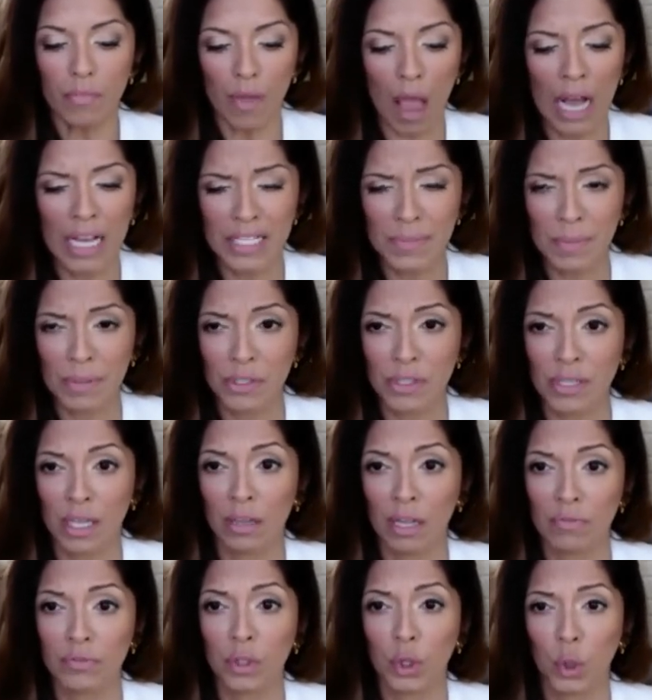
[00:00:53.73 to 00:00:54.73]
as much as I
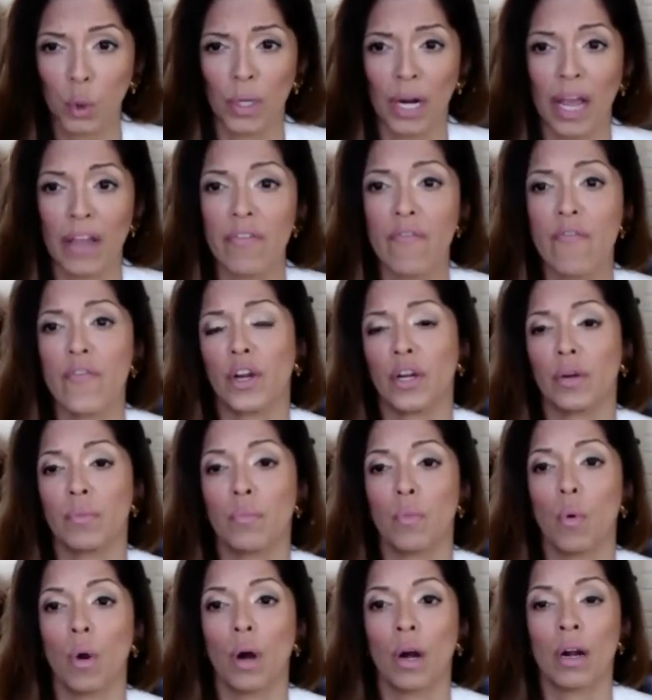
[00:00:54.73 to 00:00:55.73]
love the Lord, I fear him
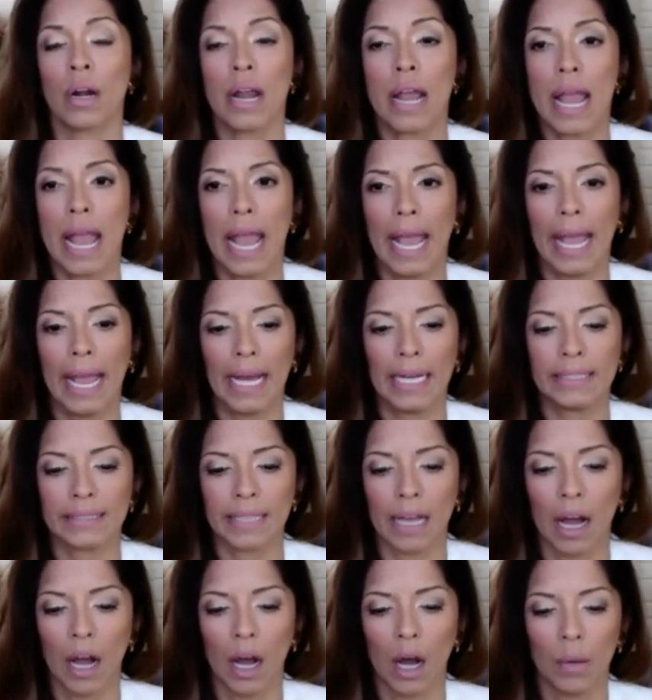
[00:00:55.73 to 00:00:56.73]
more. And,
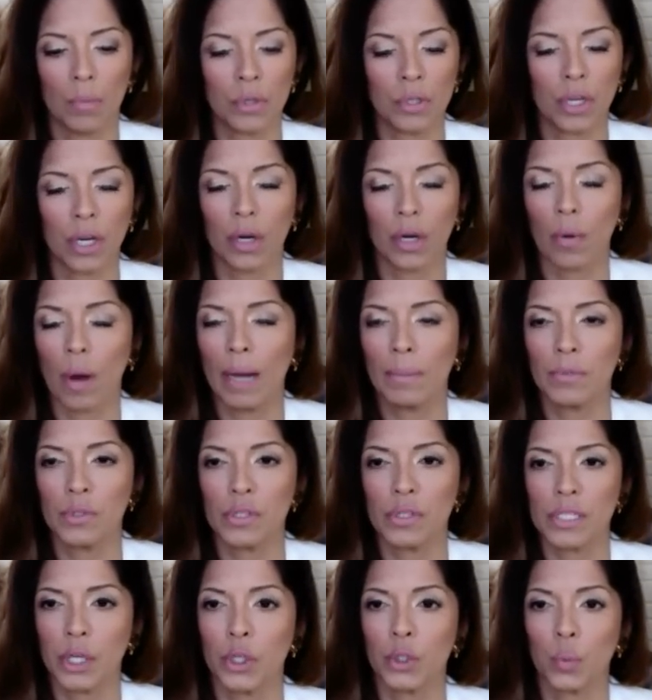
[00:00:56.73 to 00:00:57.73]
you know, I'm
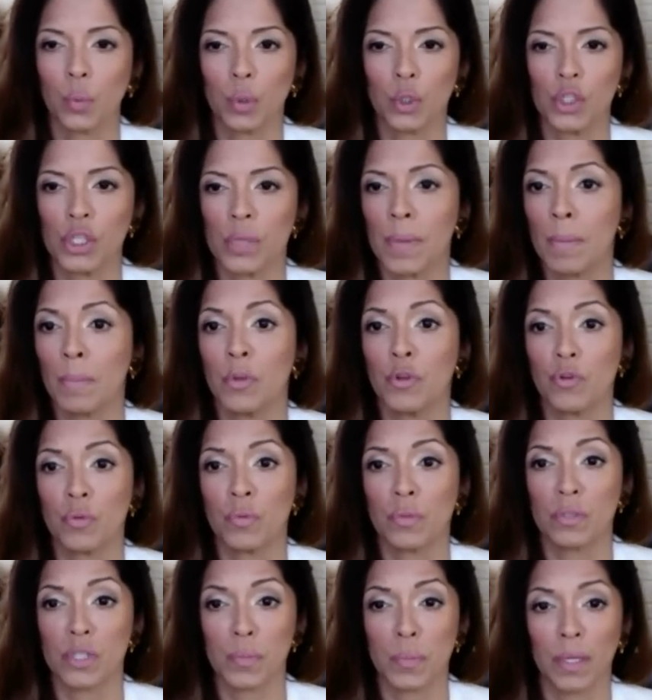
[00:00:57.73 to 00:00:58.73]
just here to worship him in truth
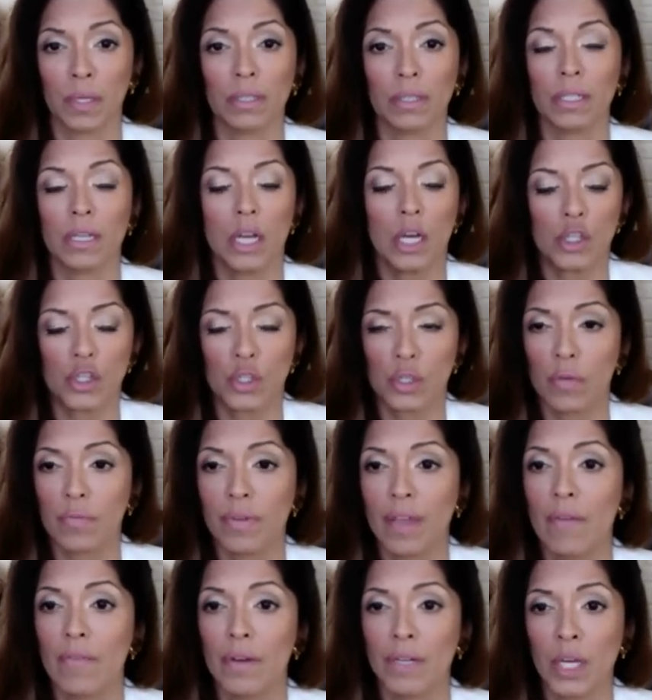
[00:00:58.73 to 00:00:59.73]
and spirit. So if
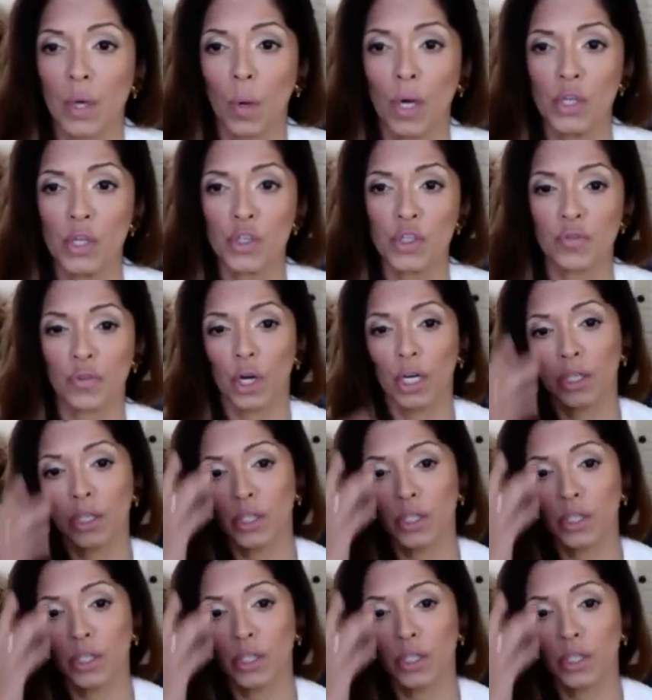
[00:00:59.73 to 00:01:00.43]
you have any questions regarding